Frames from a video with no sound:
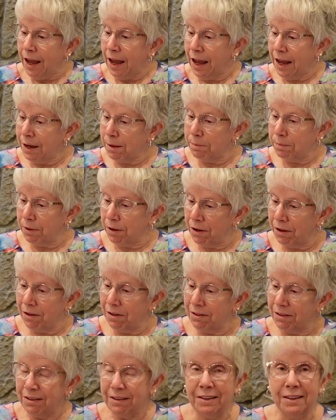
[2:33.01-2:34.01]
Hey,
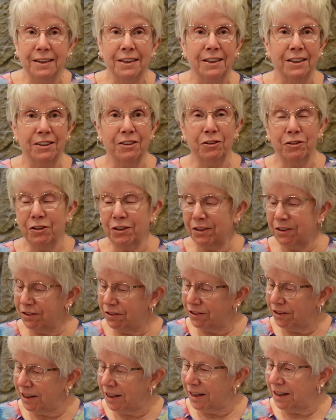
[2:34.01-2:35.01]
Bell. It's good to
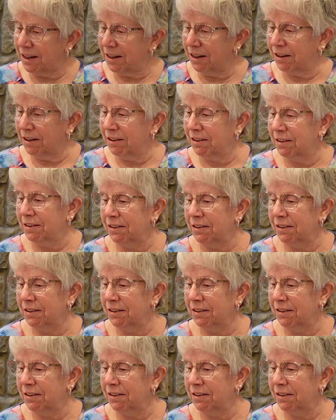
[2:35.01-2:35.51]
see you.